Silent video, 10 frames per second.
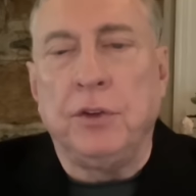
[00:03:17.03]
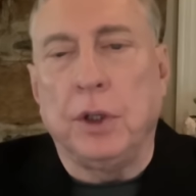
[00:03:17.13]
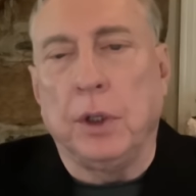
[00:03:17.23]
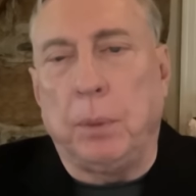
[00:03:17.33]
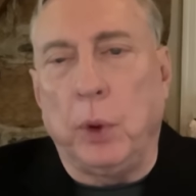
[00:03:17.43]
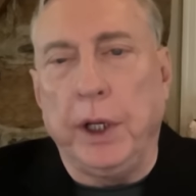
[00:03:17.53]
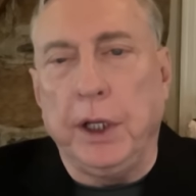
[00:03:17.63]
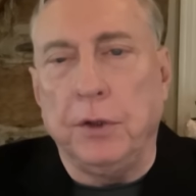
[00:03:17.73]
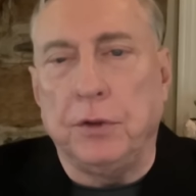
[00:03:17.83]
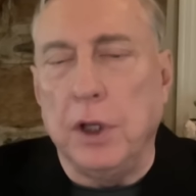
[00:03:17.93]
So the
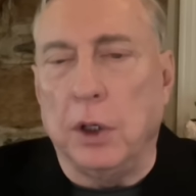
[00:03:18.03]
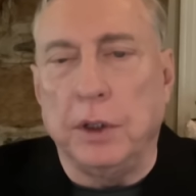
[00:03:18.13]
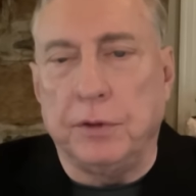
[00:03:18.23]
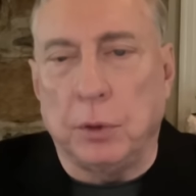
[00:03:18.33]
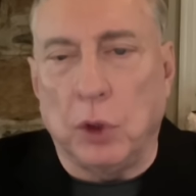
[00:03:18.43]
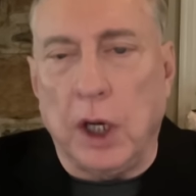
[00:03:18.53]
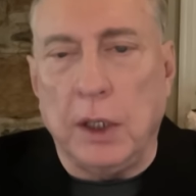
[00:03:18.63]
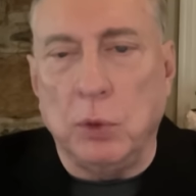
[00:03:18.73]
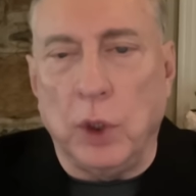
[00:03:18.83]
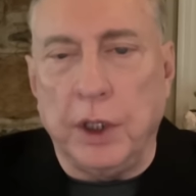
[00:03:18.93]
point is, no, if
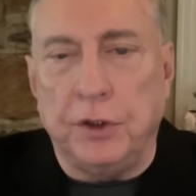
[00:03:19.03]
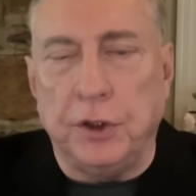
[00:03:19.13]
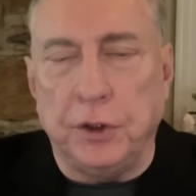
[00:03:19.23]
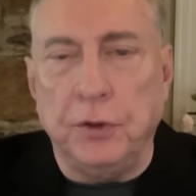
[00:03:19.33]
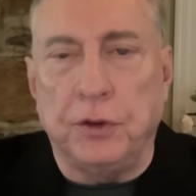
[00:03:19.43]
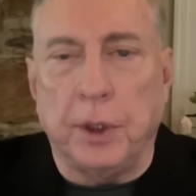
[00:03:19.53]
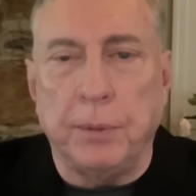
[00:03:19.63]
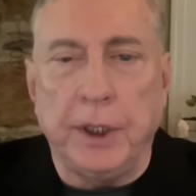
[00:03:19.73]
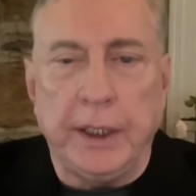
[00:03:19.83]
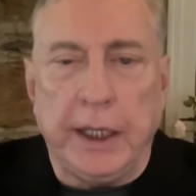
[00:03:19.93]
Iran wanted to do
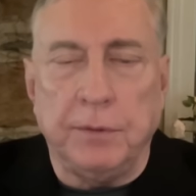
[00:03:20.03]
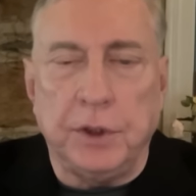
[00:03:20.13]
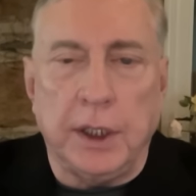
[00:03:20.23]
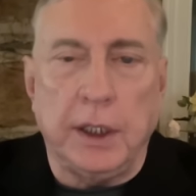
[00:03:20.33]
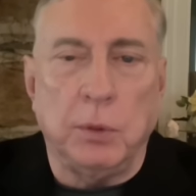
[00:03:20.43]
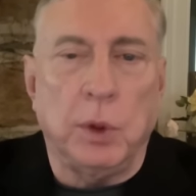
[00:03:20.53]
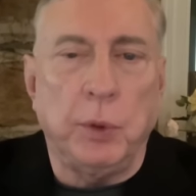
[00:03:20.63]
something, they'd have done it.